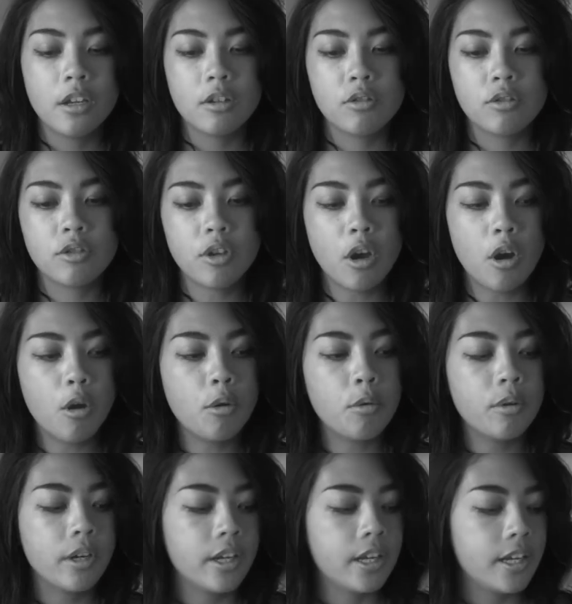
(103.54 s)

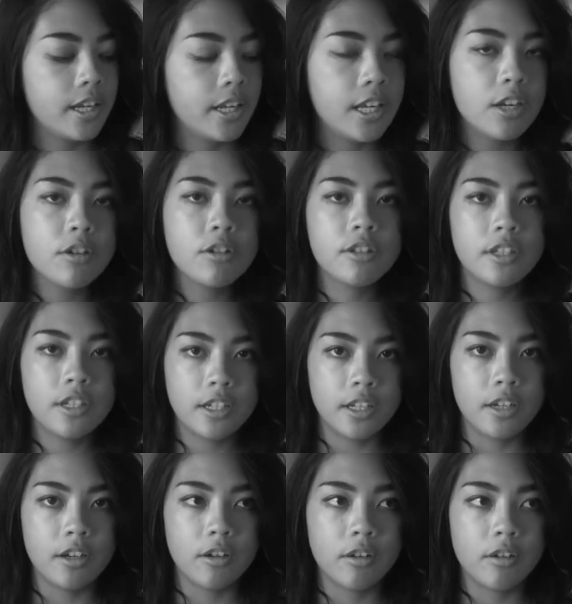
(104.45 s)
So here's the
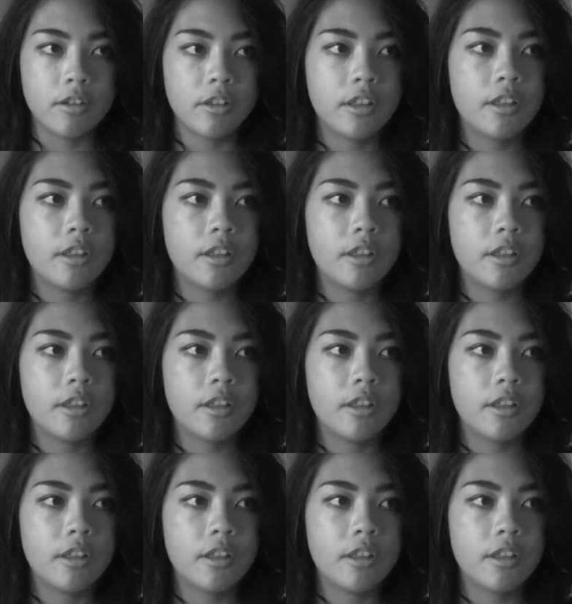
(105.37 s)
deal.